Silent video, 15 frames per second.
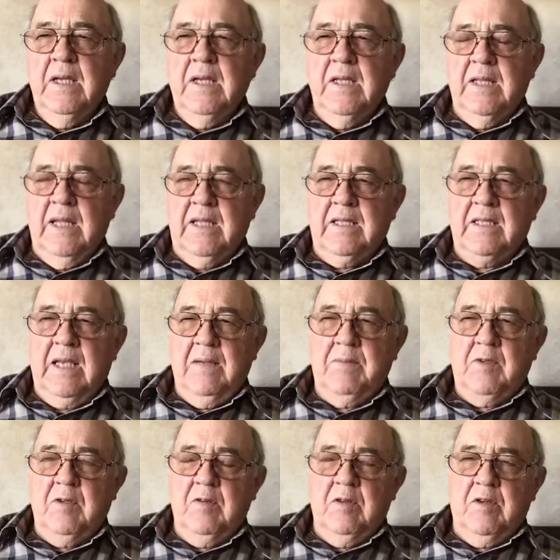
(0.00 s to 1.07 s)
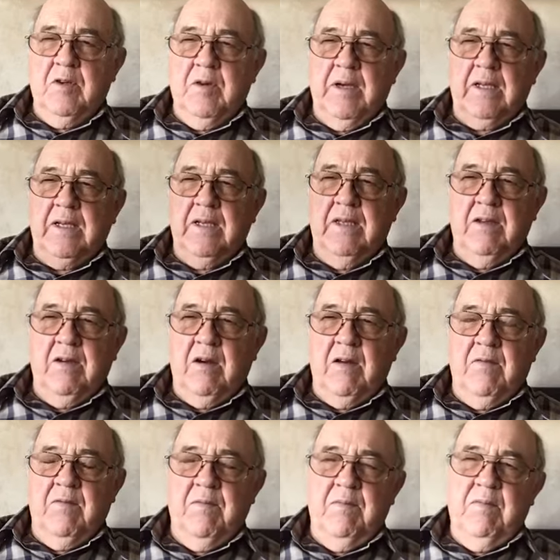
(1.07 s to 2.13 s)
And that's absolutely correct. And there
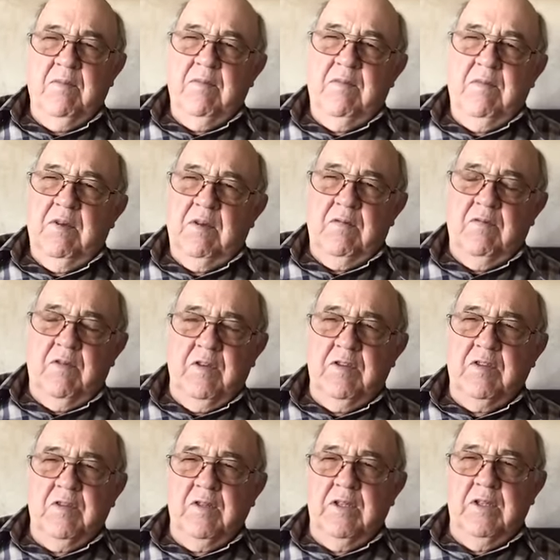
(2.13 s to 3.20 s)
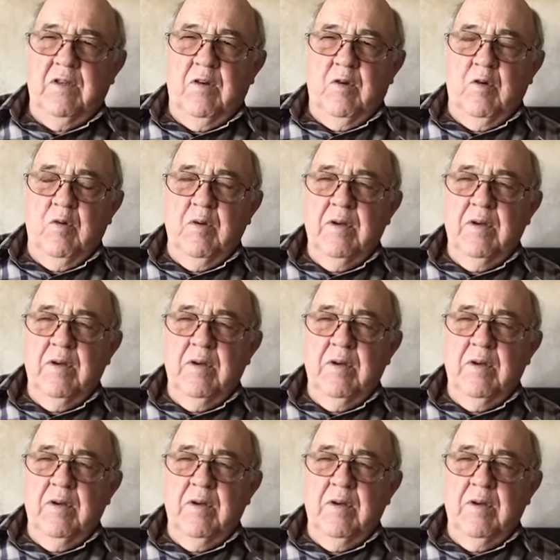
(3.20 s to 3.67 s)
are virtually no